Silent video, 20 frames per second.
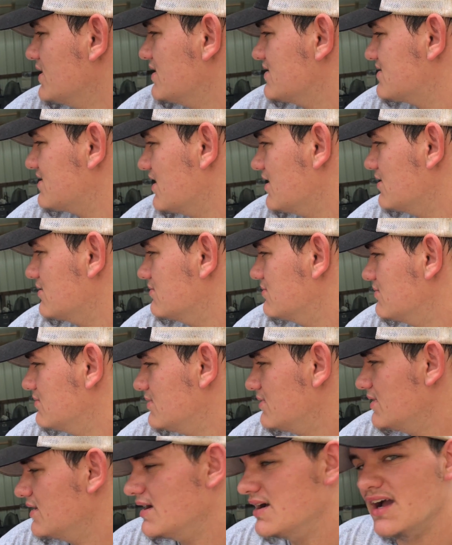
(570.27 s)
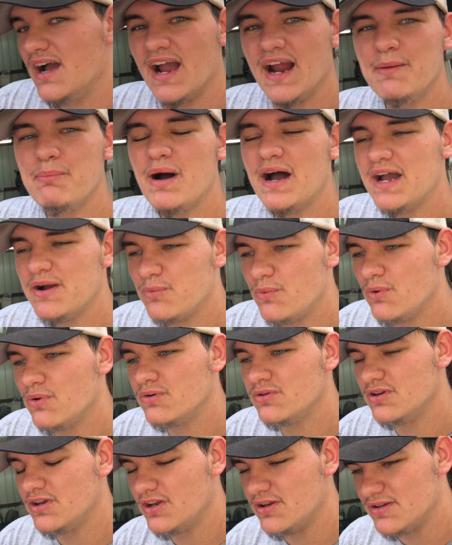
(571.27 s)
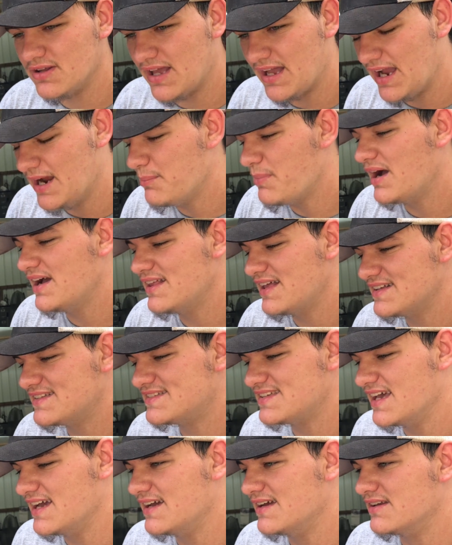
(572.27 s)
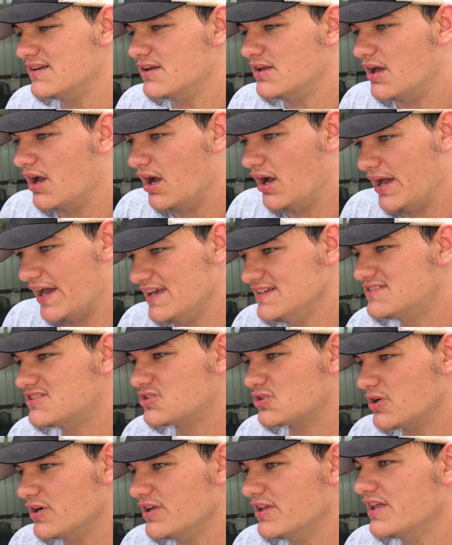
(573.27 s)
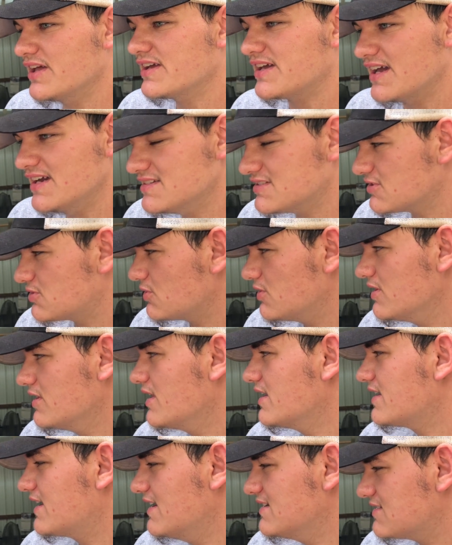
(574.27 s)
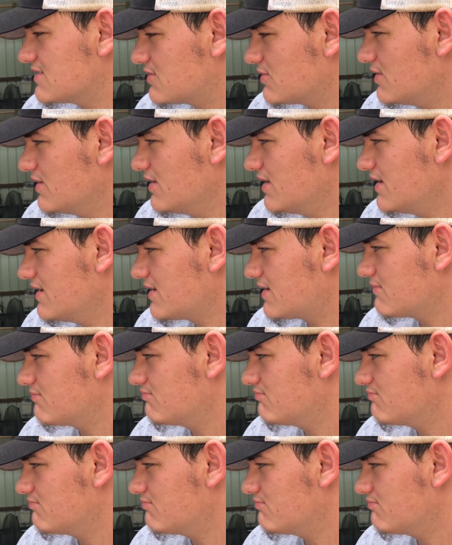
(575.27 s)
So everybody that's saying, he's a 3-link, he's a 3-link, he's a 3-link.